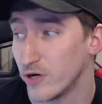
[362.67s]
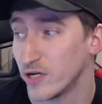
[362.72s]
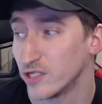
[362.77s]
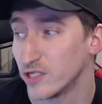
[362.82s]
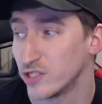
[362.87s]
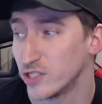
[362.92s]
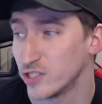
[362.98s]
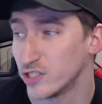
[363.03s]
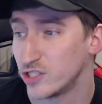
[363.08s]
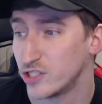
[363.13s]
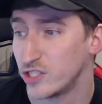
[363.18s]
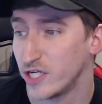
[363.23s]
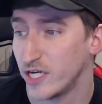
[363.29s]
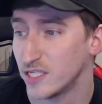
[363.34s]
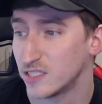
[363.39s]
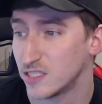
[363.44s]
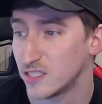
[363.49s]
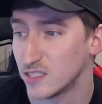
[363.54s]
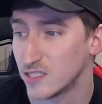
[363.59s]
she is
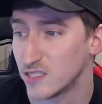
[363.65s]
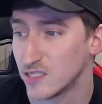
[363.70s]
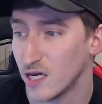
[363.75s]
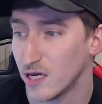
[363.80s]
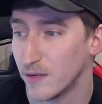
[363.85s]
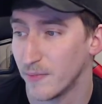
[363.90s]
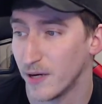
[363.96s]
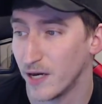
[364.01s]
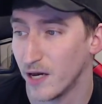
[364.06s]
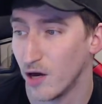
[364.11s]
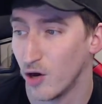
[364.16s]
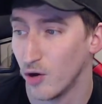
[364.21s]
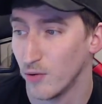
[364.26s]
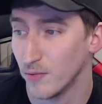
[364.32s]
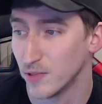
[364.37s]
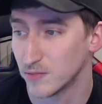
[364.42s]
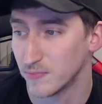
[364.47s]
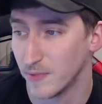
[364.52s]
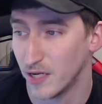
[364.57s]
chased inside by a
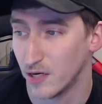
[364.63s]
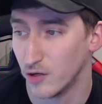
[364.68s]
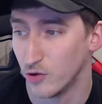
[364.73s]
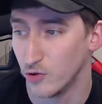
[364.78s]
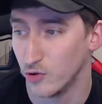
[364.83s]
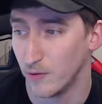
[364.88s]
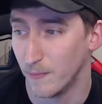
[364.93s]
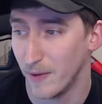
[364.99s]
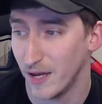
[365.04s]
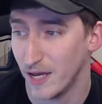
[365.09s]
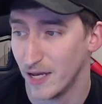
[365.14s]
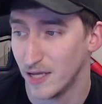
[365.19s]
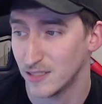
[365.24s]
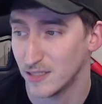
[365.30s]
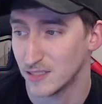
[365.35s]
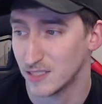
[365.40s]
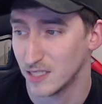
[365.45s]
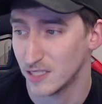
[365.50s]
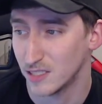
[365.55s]
homeless man who
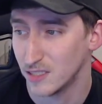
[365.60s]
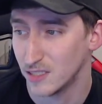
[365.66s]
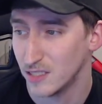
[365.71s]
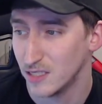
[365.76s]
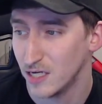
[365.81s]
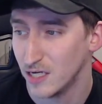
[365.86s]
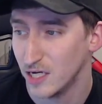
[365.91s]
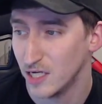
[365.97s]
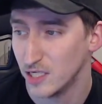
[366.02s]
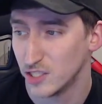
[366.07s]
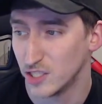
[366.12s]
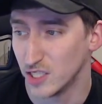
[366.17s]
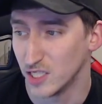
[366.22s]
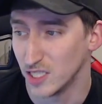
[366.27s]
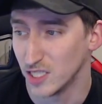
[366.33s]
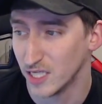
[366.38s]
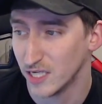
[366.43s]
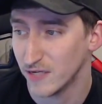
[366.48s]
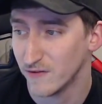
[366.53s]
demands that she
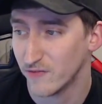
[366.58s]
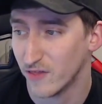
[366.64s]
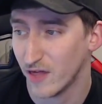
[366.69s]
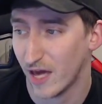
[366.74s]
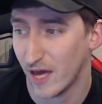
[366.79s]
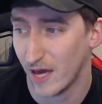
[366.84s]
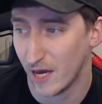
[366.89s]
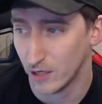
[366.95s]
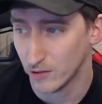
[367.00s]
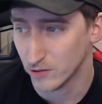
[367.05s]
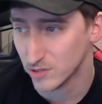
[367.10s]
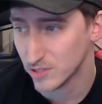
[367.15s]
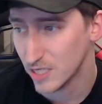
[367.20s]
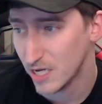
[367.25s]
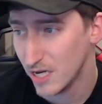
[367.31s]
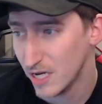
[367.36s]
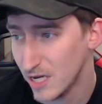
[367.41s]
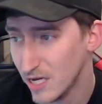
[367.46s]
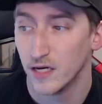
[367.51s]
leave the house.
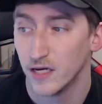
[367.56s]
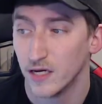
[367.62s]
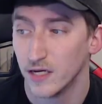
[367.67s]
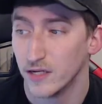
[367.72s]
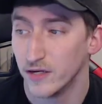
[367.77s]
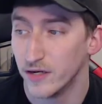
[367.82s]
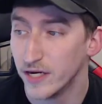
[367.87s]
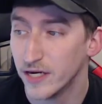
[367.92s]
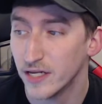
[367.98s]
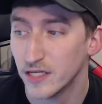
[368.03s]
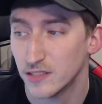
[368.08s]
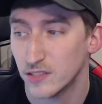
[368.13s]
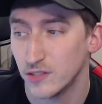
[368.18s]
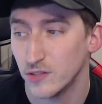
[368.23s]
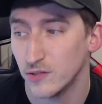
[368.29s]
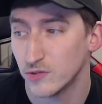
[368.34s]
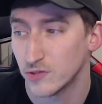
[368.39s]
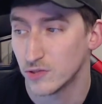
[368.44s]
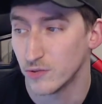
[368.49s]
Needing to
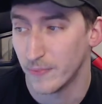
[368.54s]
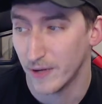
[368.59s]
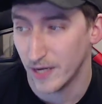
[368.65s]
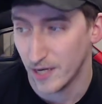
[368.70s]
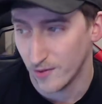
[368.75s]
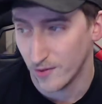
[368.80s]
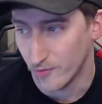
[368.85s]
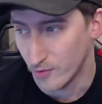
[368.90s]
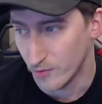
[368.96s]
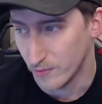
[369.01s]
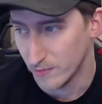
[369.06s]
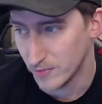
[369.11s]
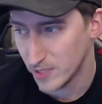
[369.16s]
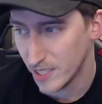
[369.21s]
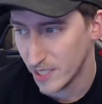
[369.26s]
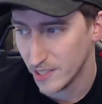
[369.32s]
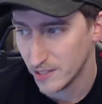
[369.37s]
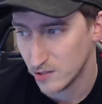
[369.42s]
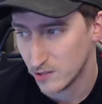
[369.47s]
use the bathroom,
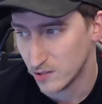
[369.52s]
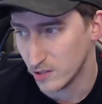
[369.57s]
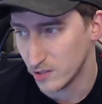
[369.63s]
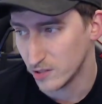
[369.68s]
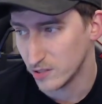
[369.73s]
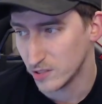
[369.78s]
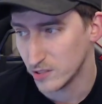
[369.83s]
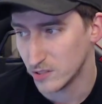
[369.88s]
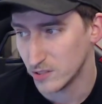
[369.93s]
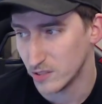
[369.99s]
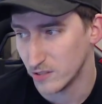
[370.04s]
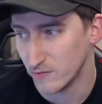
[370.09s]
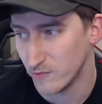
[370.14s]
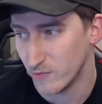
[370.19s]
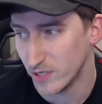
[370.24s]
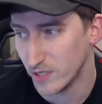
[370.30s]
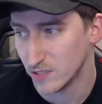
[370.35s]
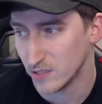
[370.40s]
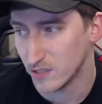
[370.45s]
Tess searches the
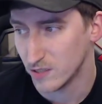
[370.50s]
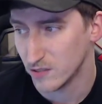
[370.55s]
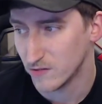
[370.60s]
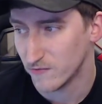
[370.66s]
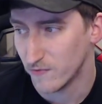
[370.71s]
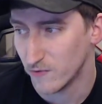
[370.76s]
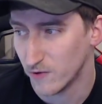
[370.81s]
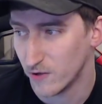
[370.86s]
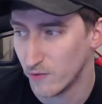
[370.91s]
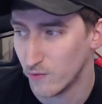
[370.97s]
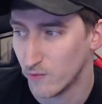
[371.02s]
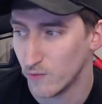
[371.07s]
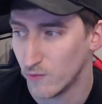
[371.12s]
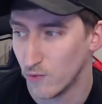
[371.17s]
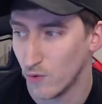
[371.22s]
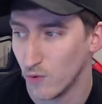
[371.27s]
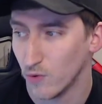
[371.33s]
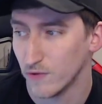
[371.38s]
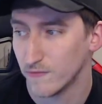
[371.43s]
residence for a
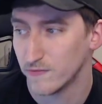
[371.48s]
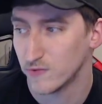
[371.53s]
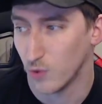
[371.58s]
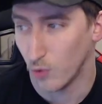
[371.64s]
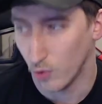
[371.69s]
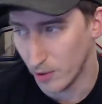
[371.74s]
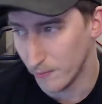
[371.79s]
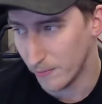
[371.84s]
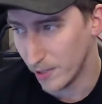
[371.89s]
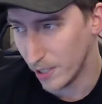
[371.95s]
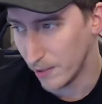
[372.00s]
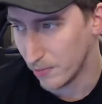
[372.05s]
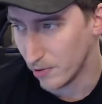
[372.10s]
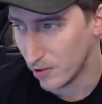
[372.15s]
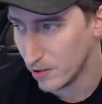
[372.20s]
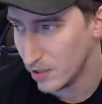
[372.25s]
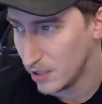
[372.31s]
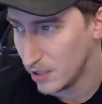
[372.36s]
roll of toilet paper.